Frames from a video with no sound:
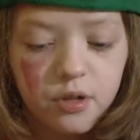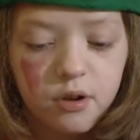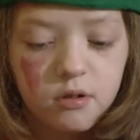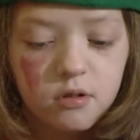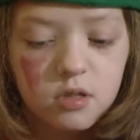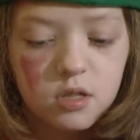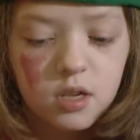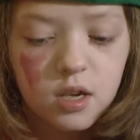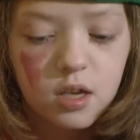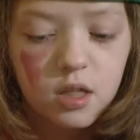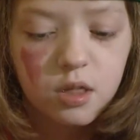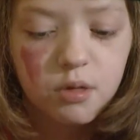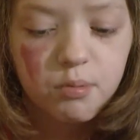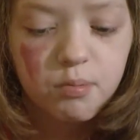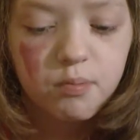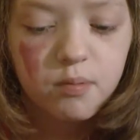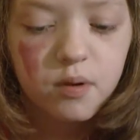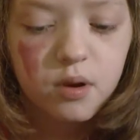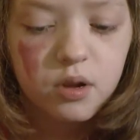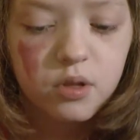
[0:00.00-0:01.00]
13th
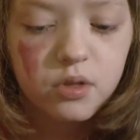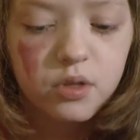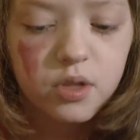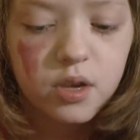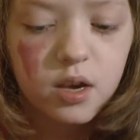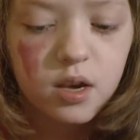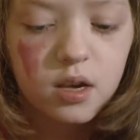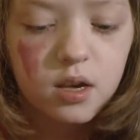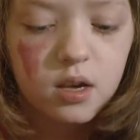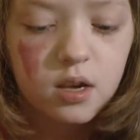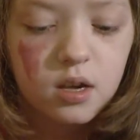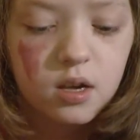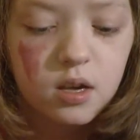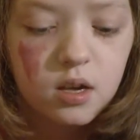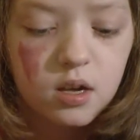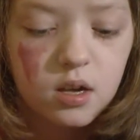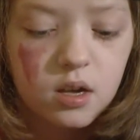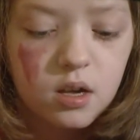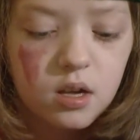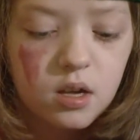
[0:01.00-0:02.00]
birthday
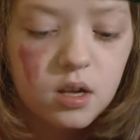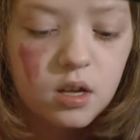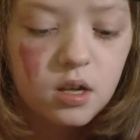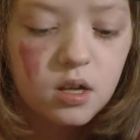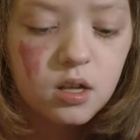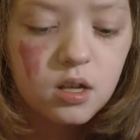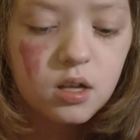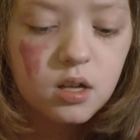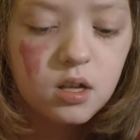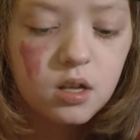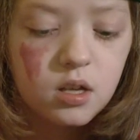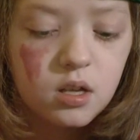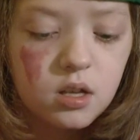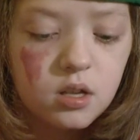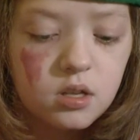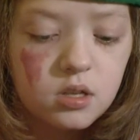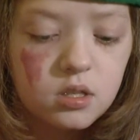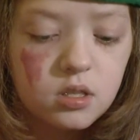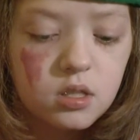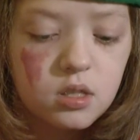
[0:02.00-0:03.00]

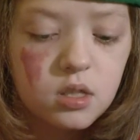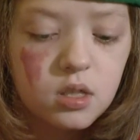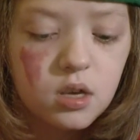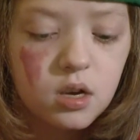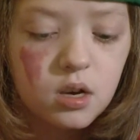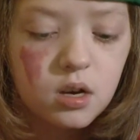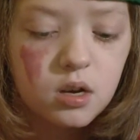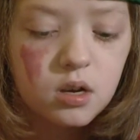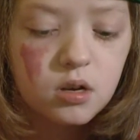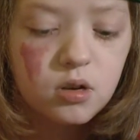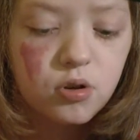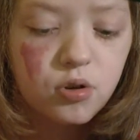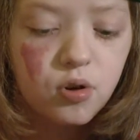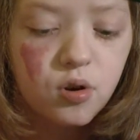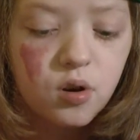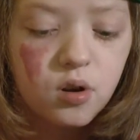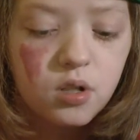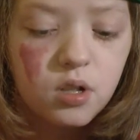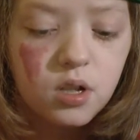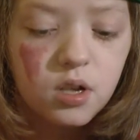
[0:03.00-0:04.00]
is the
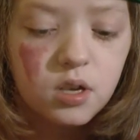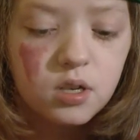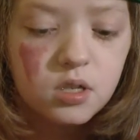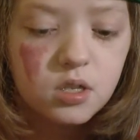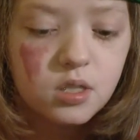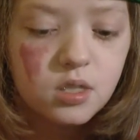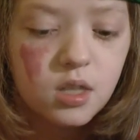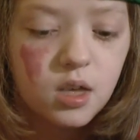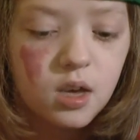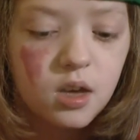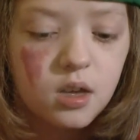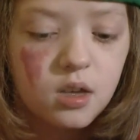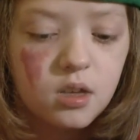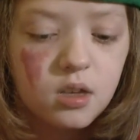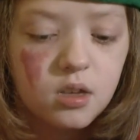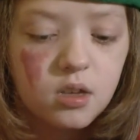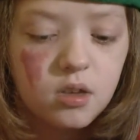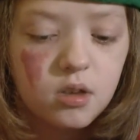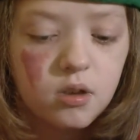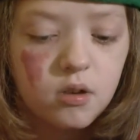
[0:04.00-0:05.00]
coolest that
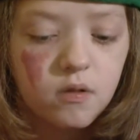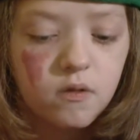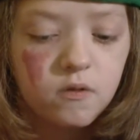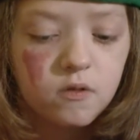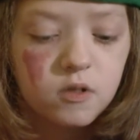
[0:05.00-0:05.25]
you've